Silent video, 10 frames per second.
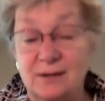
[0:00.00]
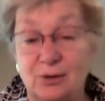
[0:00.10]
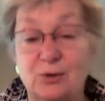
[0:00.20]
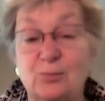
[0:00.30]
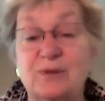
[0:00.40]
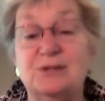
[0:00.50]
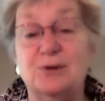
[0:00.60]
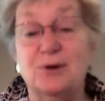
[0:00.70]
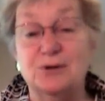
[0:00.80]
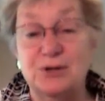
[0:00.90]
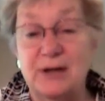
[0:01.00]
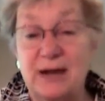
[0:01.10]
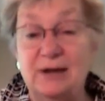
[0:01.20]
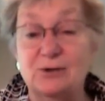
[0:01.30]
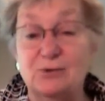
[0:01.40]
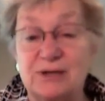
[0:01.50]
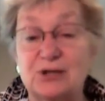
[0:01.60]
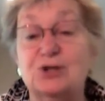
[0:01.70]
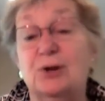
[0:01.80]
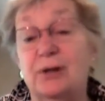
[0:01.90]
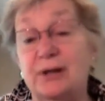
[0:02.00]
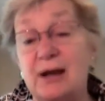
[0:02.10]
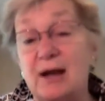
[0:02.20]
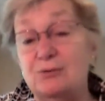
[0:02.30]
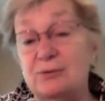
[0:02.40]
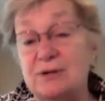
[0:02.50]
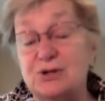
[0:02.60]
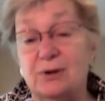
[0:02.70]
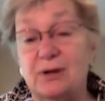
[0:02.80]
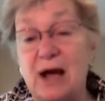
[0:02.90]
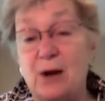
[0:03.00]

good research, and traditional and non-traditional